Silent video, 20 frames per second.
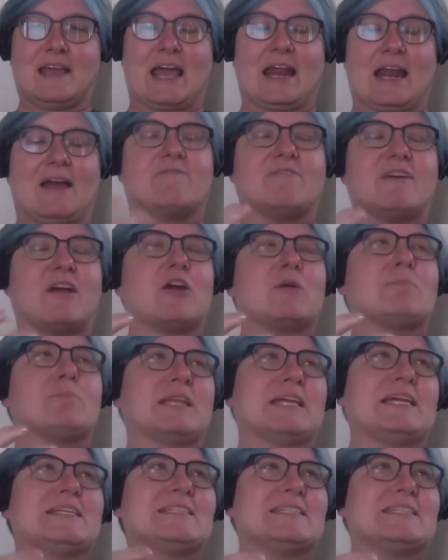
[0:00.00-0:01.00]
I'm very
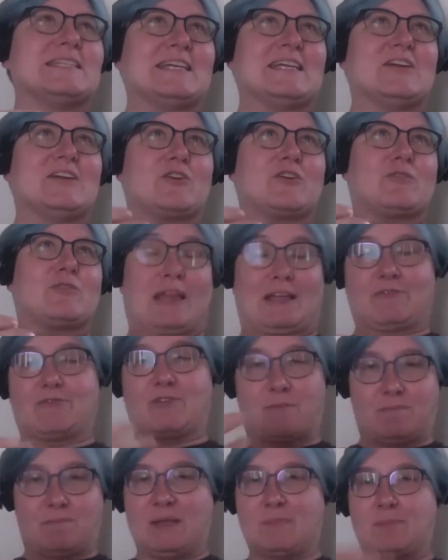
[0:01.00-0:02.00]
pleased to hear like
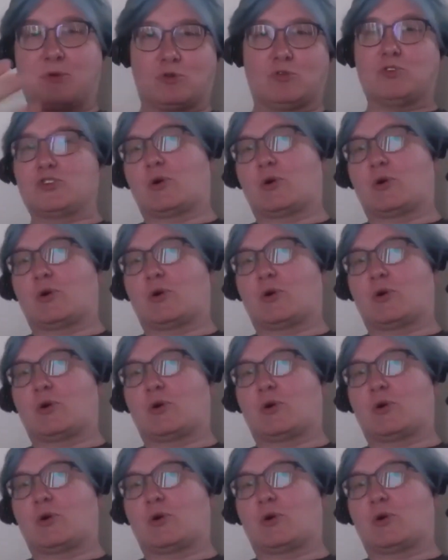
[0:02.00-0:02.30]
from people who